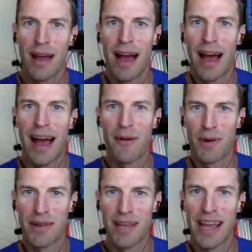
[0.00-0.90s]
uh,
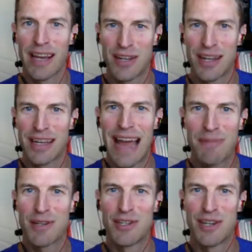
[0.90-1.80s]
one of the ancient
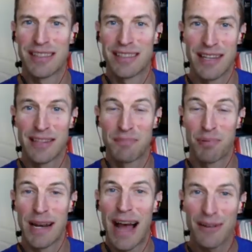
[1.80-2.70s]
adaptogens, and you
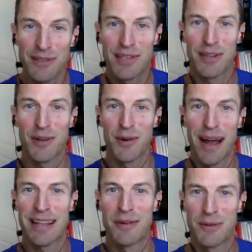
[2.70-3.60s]
pronounced it
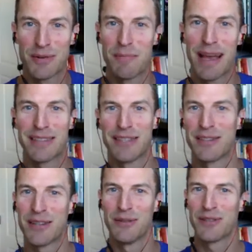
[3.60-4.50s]
correctly, which was amazing too.